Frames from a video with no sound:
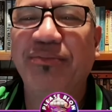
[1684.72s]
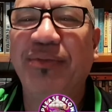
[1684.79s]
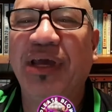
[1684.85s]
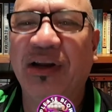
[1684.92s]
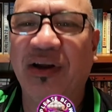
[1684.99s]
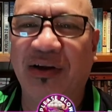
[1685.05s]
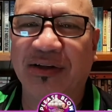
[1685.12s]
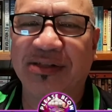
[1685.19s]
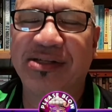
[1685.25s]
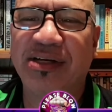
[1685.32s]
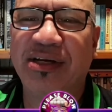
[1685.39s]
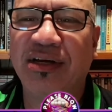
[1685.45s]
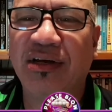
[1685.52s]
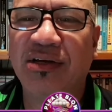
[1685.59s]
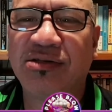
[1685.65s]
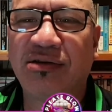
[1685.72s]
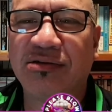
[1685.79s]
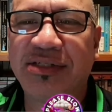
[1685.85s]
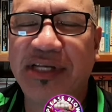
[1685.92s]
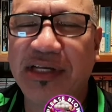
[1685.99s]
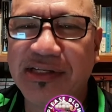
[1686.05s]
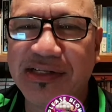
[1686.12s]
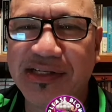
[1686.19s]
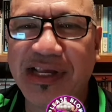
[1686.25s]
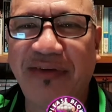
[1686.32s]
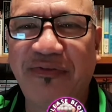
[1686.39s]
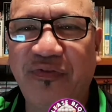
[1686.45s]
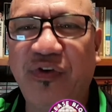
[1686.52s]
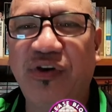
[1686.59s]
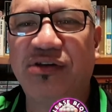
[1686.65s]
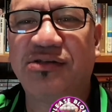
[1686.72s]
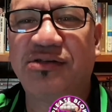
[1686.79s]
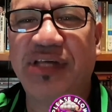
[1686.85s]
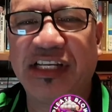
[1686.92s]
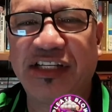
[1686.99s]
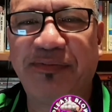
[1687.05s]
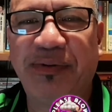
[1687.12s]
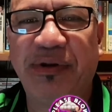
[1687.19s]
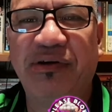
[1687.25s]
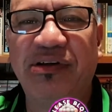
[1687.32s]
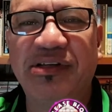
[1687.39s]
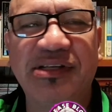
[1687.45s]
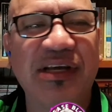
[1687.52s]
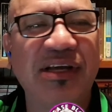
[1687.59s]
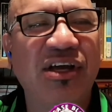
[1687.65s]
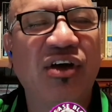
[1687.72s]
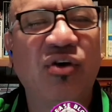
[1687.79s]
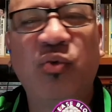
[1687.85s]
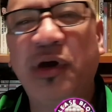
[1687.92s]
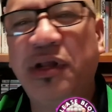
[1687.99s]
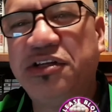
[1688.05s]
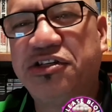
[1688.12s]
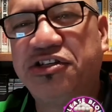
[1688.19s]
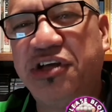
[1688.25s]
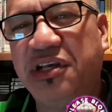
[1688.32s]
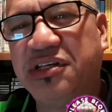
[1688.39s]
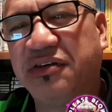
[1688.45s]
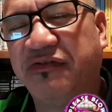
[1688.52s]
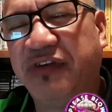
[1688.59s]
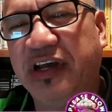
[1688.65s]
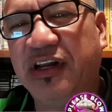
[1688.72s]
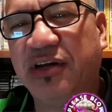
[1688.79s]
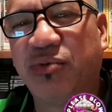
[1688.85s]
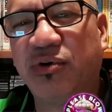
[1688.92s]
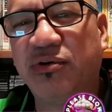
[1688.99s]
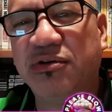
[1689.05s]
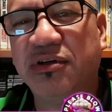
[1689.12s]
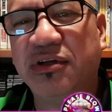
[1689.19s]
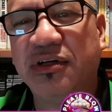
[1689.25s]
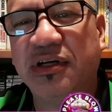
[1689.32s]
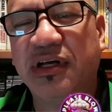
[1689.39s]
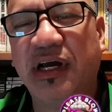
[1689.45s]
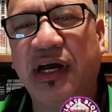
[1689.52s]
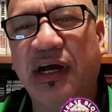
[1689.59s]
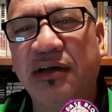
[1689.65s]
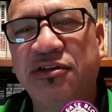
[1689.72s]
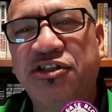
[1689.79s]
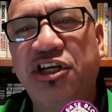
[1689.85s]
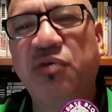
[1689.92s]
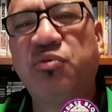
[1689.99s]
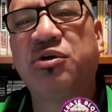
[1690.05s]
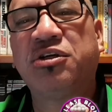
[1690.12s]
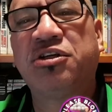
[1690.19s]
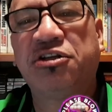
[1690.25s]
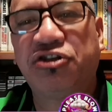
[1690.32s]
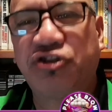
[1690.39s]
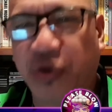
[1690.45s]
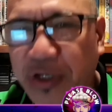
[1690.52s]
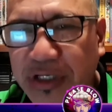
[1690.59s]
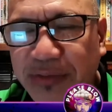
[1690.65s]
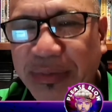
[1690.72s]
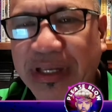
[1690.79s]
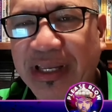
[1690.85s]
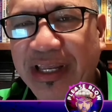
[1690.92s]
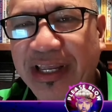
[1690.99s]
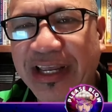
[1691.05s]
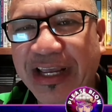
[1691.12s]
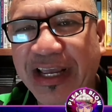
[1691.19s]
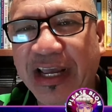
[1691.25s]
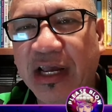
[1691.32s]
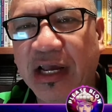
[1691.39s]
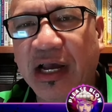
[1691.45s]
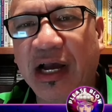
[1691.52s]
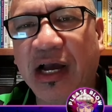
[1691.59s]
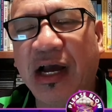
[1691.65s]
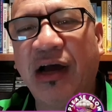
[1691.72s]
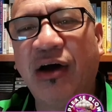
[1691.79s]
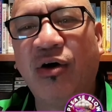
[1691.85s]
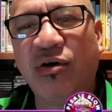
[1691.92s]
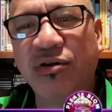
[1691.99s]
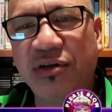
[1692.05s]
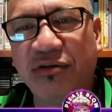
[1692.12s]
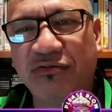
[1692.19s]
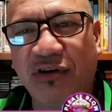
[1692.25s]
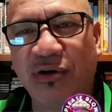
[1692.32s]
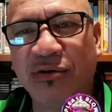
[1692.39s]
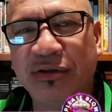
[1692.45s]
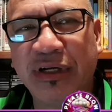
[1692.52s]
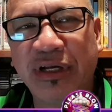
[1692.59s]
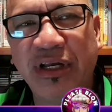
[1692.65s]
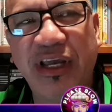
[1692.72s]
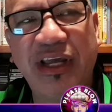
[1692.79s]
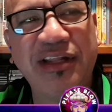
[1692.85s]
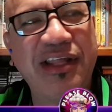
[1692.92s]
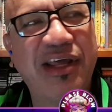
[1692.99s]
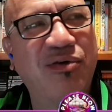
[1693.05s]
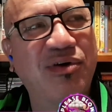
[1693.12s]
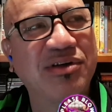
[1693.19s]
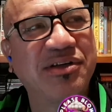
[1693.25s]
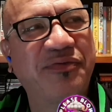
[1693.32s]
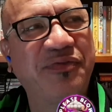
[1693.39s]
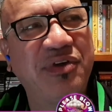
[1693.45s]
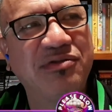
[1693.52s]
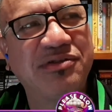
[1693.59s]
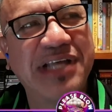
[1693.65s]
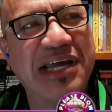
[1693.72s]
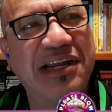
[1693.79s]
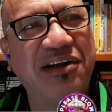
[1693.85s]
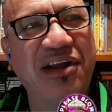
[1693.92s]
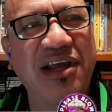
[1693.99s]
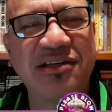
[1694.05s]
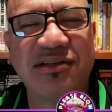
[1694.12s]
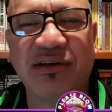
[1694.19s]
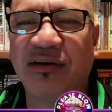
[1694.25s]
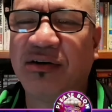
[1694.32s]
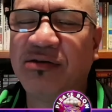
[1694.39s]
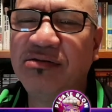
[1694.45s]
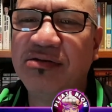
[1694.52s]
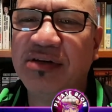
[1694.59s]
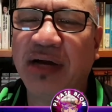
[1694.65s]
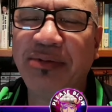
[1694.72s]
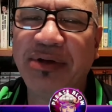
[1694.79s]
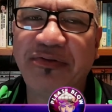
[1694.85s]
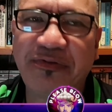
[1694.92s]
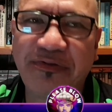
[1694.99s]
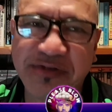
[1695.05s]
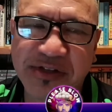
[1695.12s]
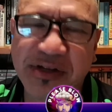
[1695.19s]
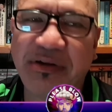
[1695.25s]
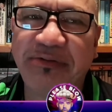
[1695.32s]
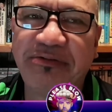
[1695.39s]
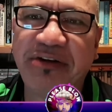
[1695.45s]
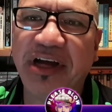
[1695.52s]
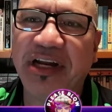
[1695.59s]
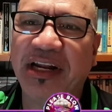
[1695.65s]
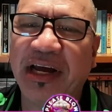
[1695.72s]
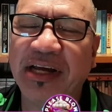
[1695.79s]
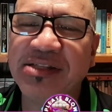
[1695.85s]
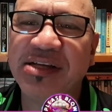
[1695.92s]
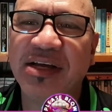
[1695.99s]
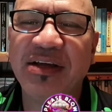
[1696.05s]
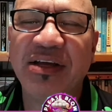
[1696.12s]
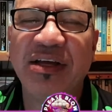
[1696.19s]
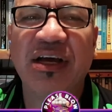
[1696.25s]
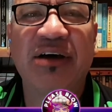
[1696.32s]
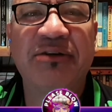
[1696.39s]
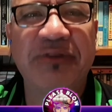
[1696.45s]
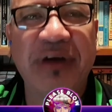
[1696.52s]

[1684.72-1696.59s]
me a lot. So since that first experience, when she's available, she would join me on the road. And there was a few Saturdays ago, Friday nights. I